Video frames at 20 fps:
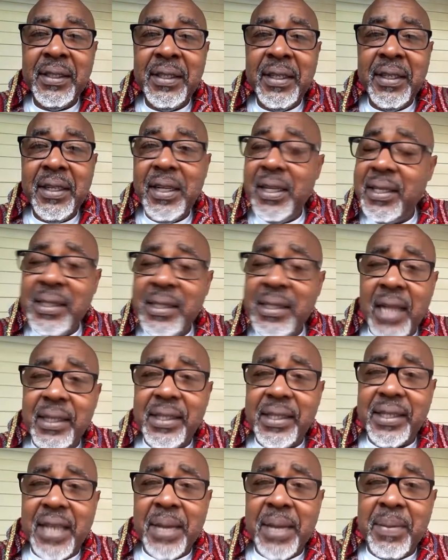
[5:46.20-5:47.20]
It's not the
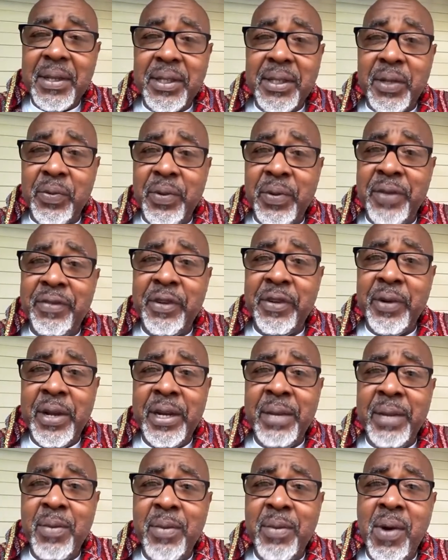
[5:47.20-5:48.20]
same as the river
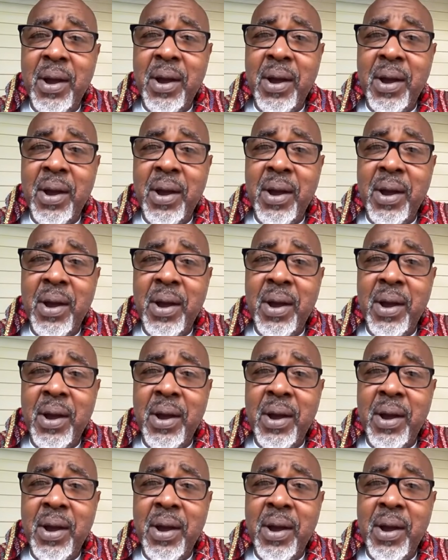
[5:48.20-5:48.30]
anymore.